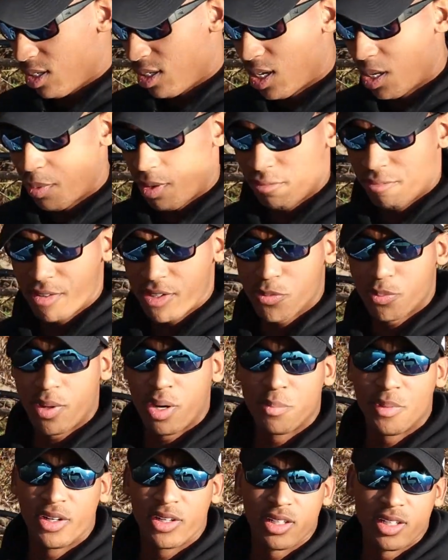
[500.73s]
I fish
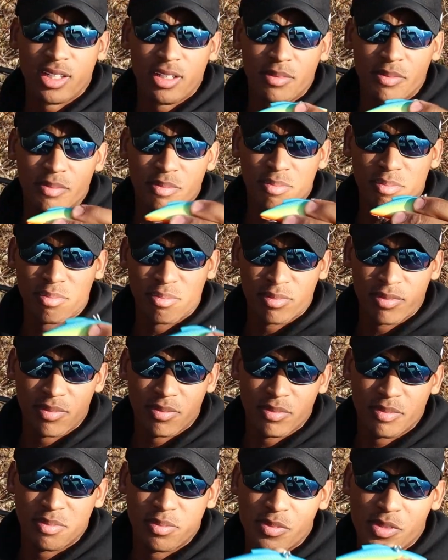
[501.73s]
primarily
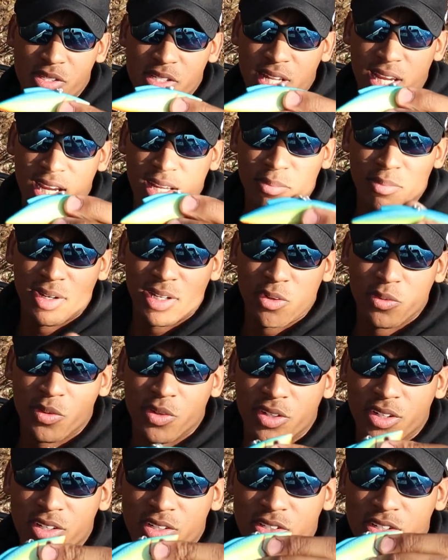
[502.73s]
stained muddy
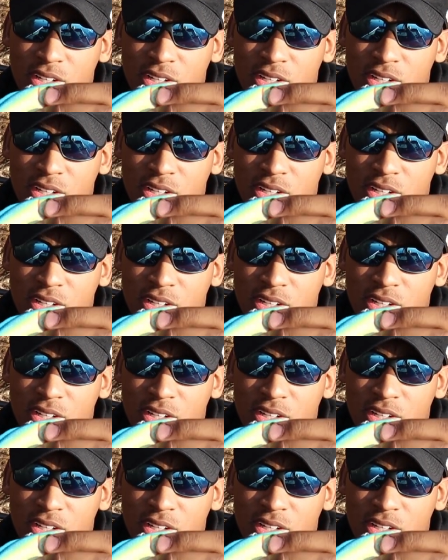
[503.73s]
water,